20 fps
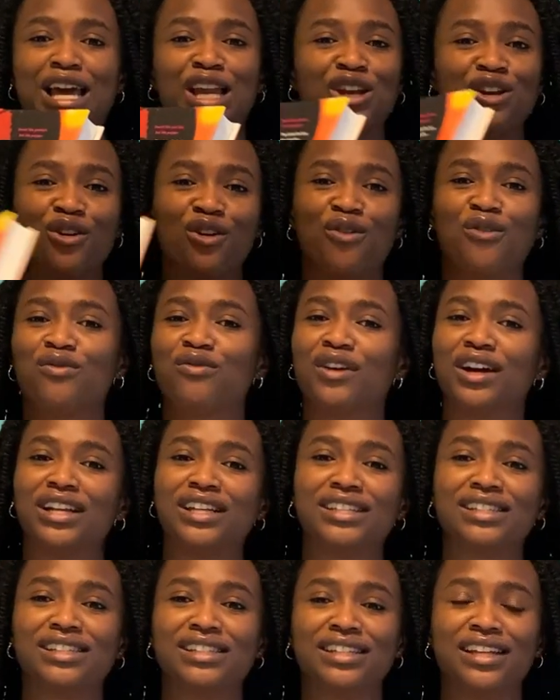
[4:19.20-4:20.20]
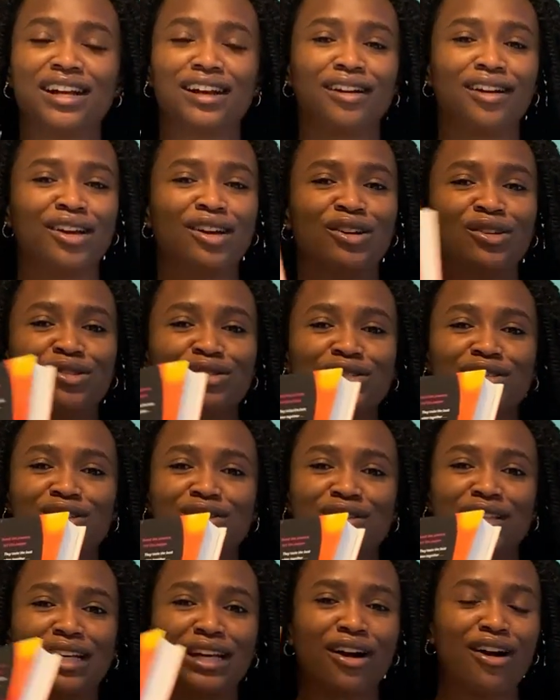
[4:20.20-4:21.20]
no funny scenarios, no
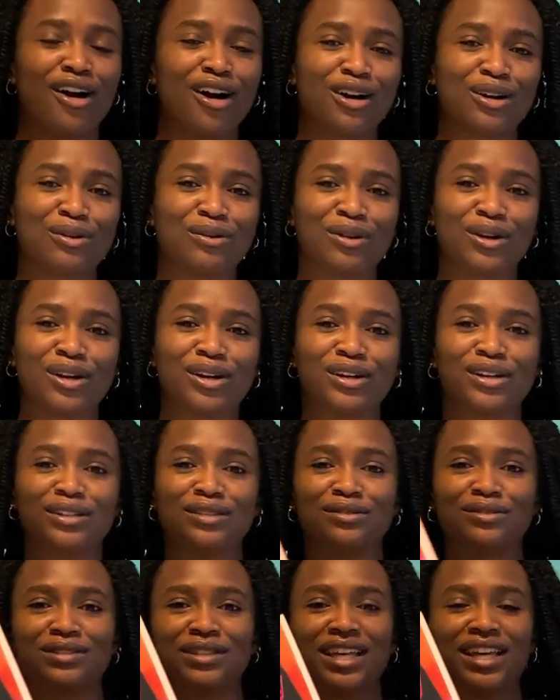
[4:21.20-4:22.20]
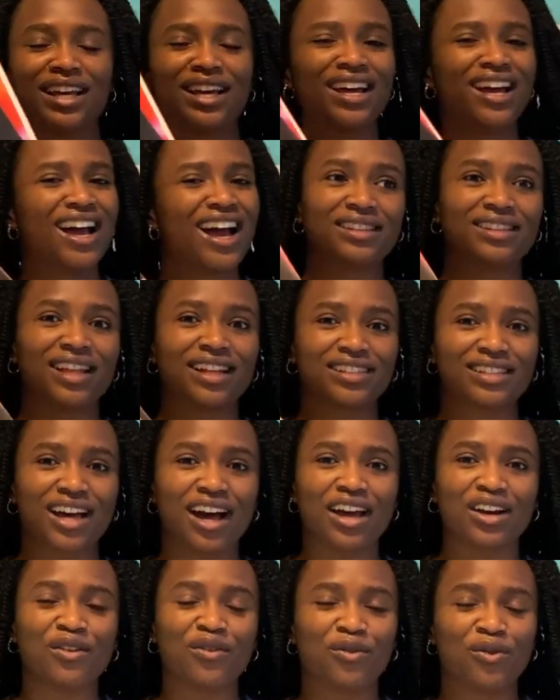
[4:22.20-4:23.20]
like awkward. Like, that's
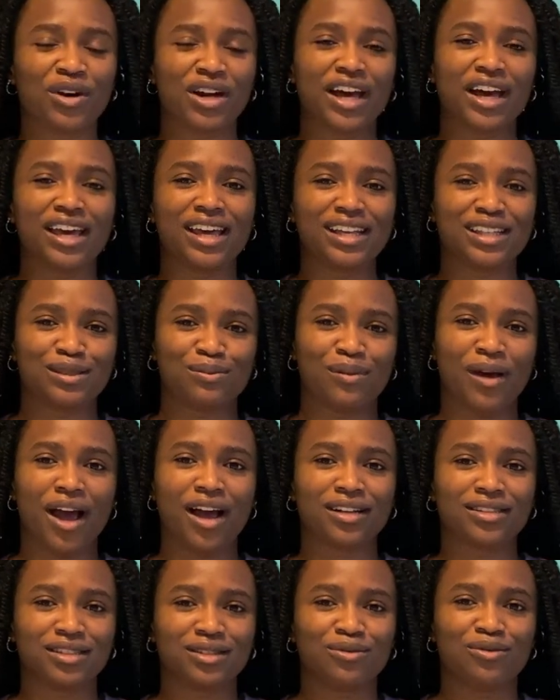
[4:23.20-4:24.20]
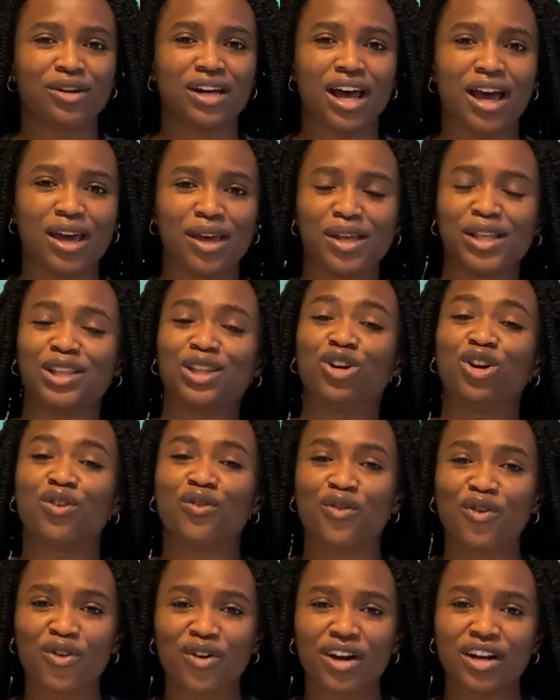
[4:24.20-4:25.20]
kind of what I expect and what I look
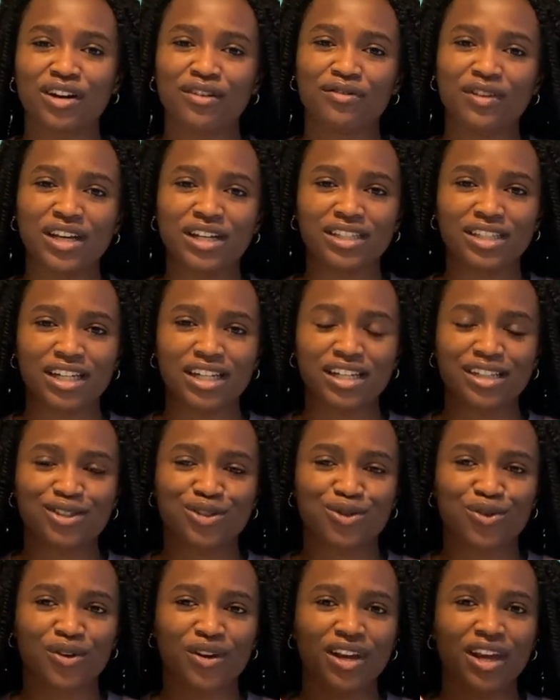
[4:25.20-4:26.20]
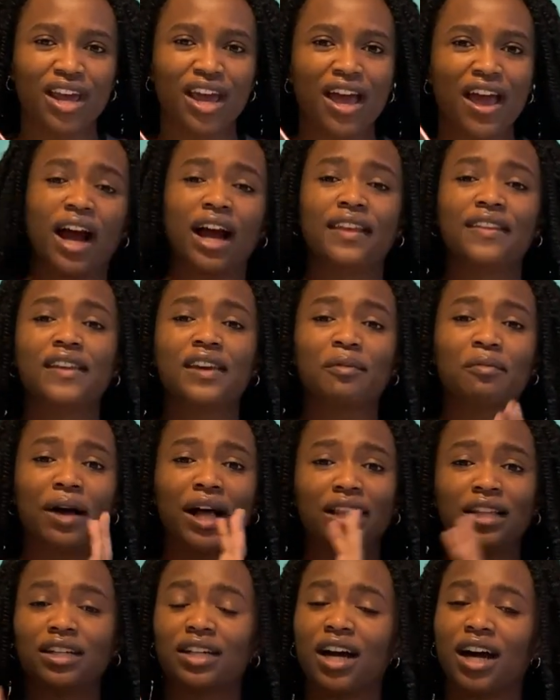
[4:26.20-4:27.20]
for in a fake dating story. I think
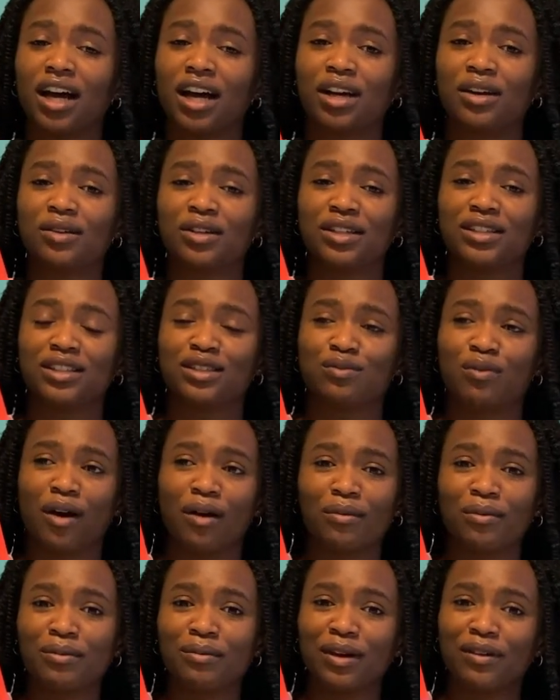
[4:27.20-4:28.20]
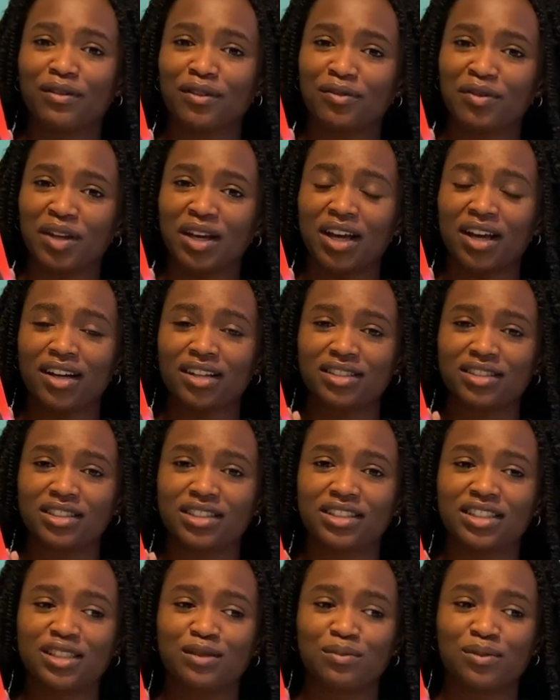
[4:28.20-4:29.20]
Malachi is probably my favorite character in
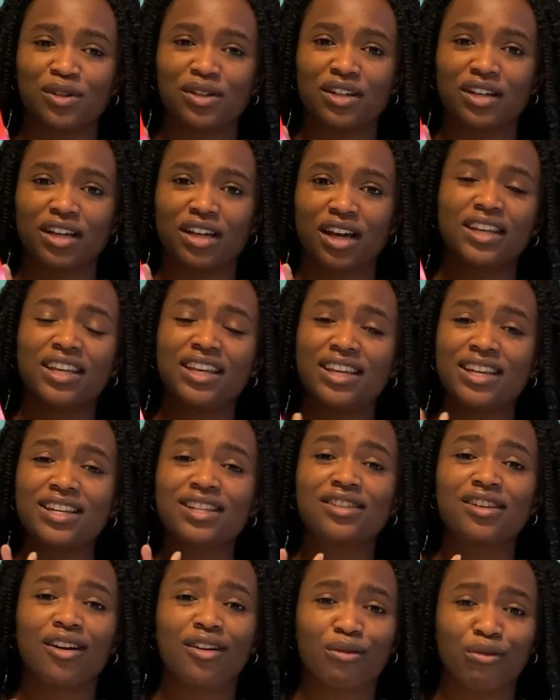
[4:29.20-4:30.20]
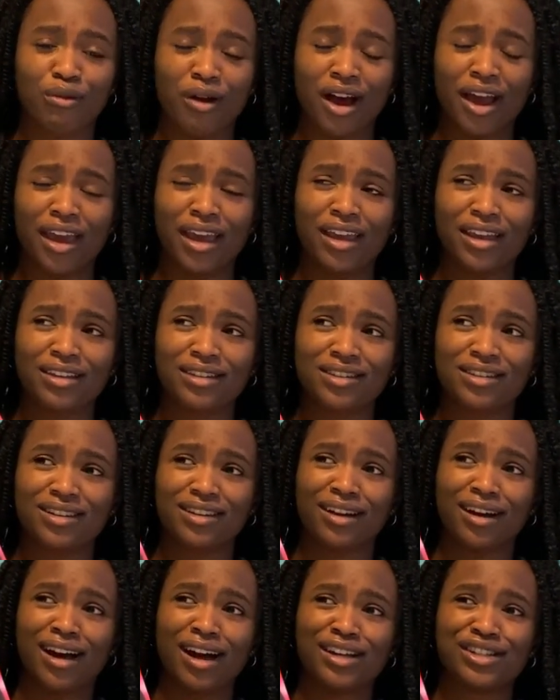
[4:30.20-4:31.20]
this book. Kiki's all right.
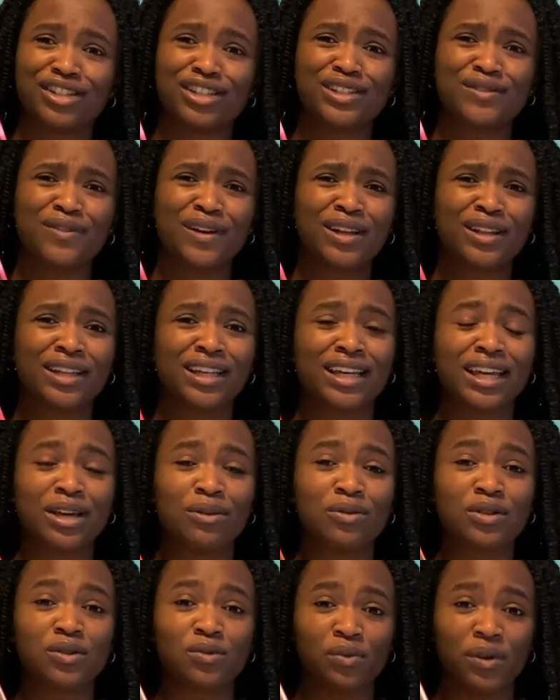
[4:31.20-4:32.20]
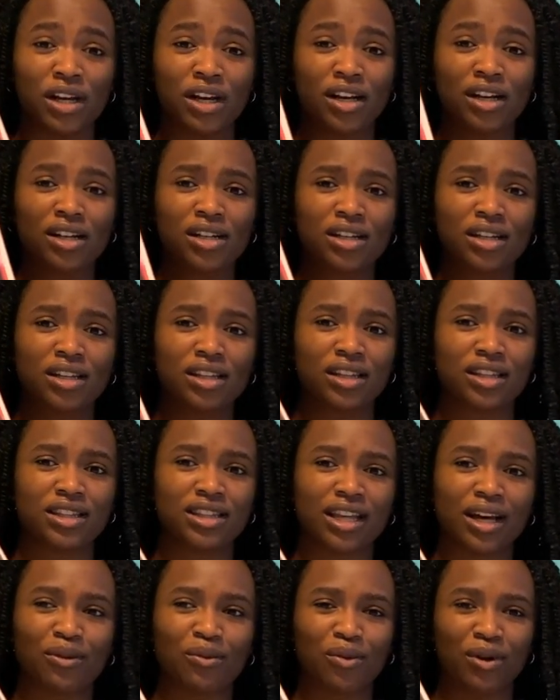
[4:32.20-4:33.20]
I just felt like it was weird
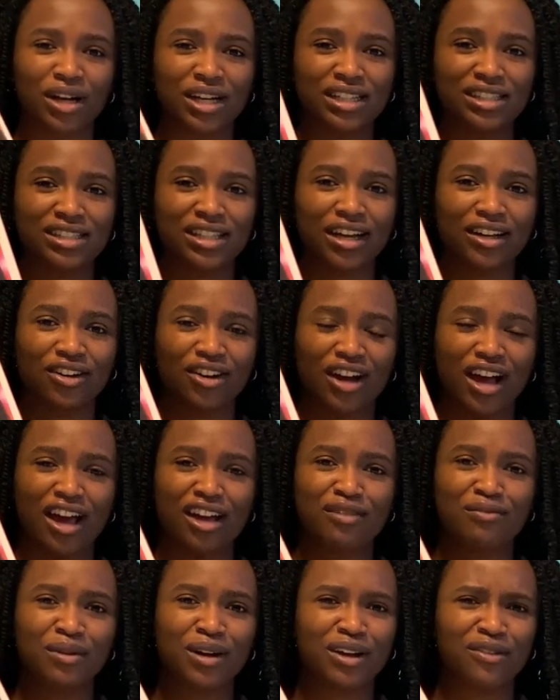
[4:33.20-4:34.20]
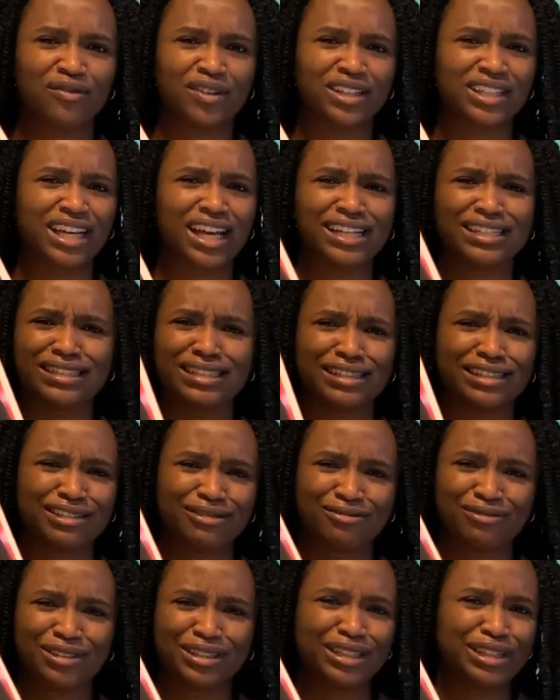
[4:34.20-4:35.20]
that we're inside her head, but I felt like I didn't
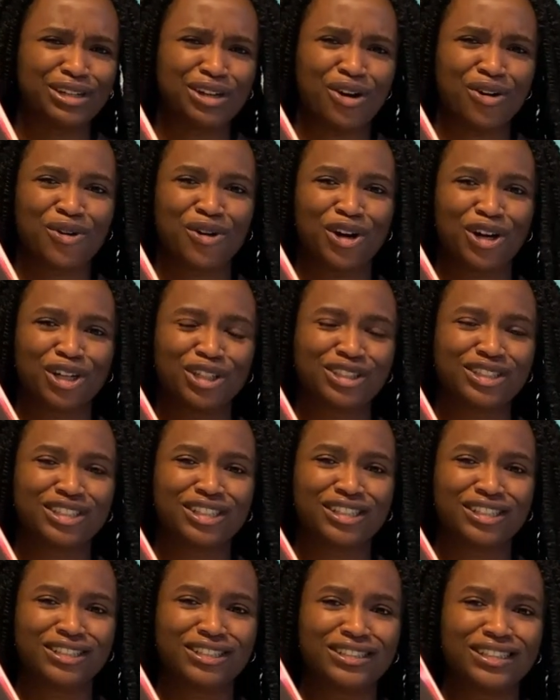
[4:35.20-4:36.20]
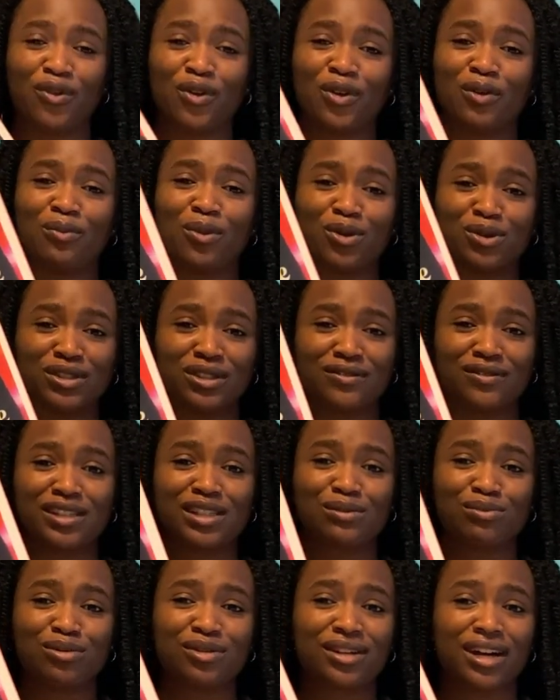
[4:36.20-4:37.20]
really know her still. For most of this
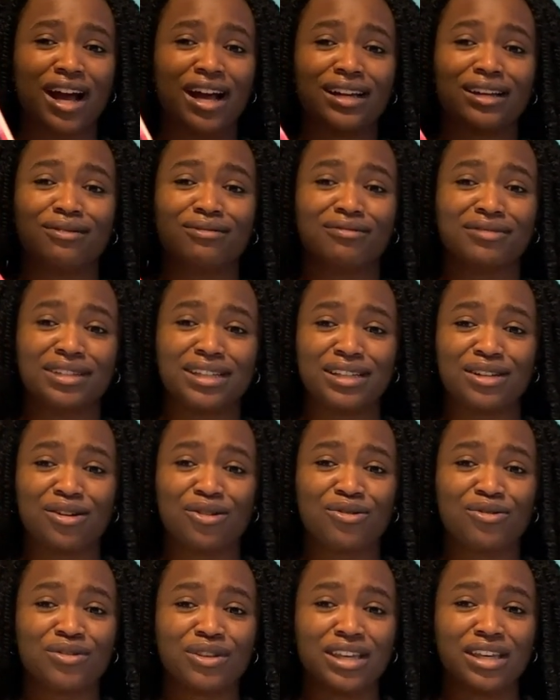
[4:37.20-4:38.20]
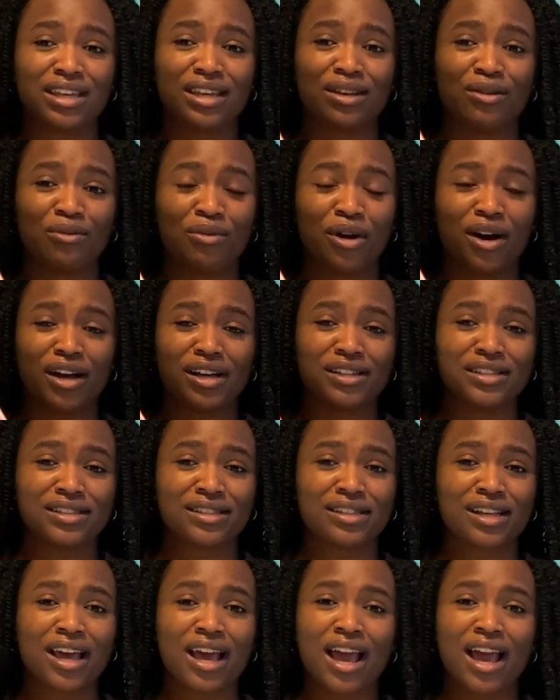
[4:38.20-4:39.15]
book, I didn't really know who Kiki was